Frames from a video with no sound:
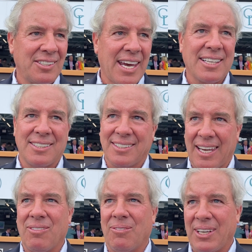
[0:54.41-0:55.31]
Jackson's
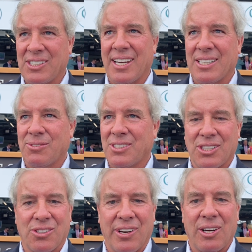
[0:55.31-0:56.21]
gave me a big chance with
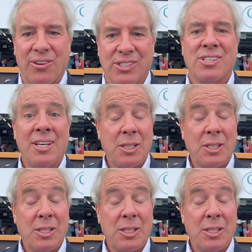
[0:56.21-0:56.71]
such a great horse,